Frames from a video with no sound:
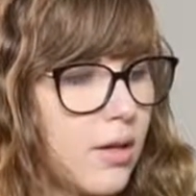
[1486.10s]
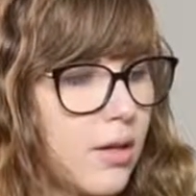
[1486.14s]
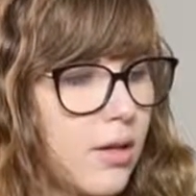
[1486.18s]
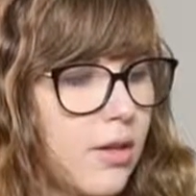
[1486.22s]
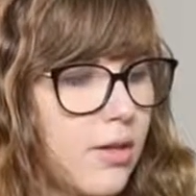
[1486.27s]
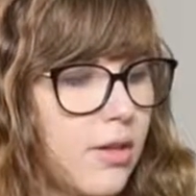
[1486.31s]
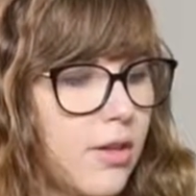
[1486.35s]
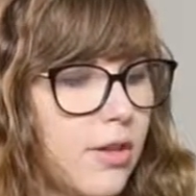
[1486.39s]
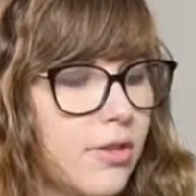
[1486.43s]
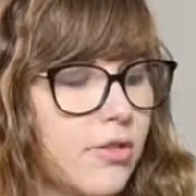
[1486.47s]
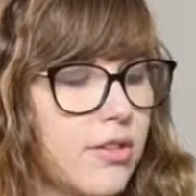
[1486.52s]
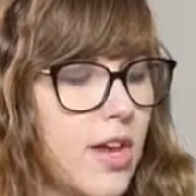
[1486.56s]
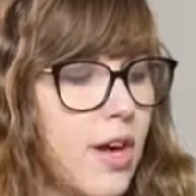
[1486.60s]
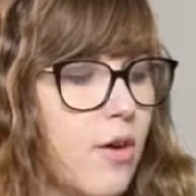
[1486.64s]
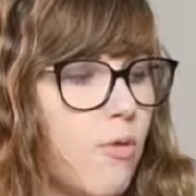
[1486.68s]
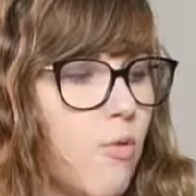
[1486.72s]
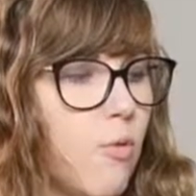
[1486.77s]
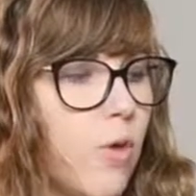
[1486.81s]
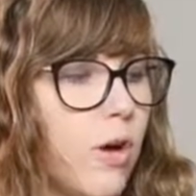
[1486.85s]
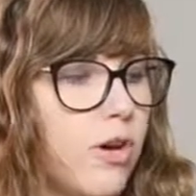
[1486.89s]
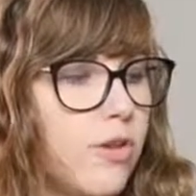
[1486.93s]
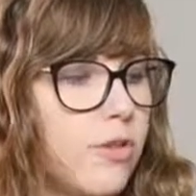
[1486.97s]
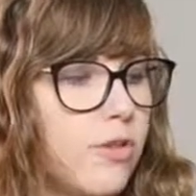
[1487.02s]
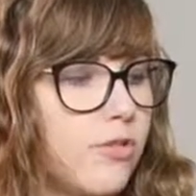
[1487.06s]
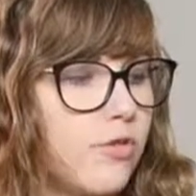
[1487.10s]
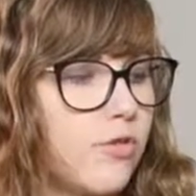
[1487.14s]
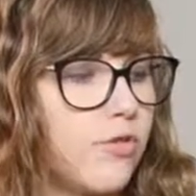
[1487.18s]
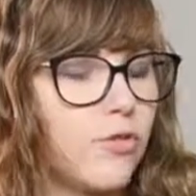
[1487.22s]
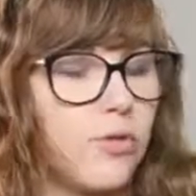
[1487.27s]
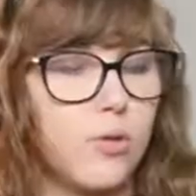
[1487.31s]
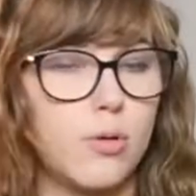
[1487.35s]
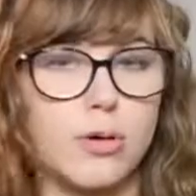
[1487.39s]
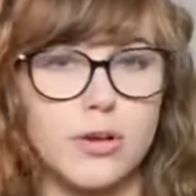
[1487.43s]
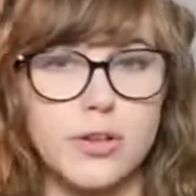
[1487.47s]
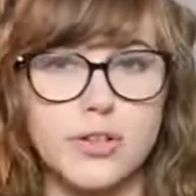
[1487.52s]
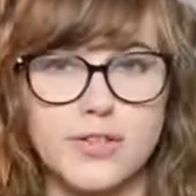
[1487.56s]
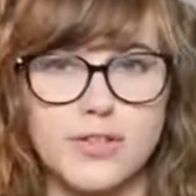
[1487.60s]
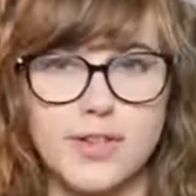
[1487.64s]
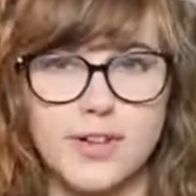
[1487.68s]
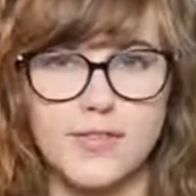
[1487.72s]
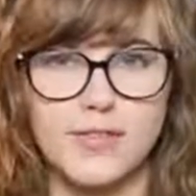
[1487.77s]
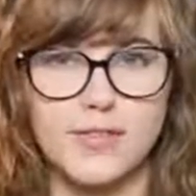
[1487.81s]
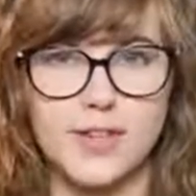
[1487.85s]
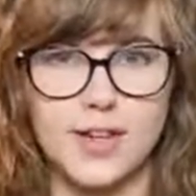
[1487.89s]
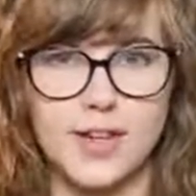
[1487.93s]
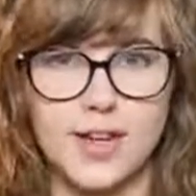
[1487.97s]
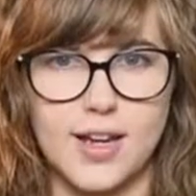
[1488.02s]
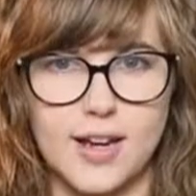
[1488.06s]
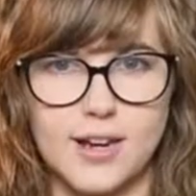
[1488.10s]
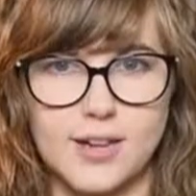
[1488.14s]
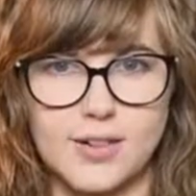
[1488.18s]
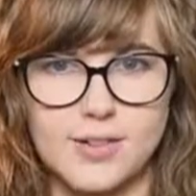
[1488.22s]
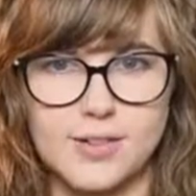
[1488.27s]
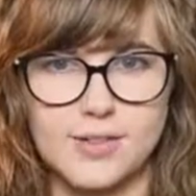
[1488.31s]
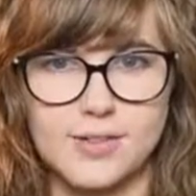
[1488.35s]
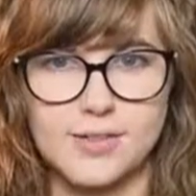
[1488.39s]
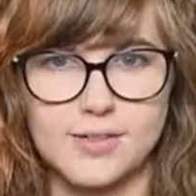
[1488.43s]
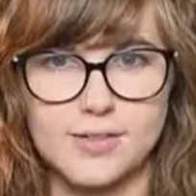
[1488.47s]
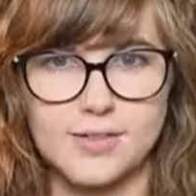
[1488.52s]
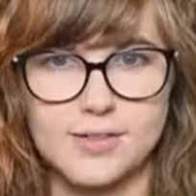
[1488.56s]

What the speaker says: There's that 1 to 4 shift again.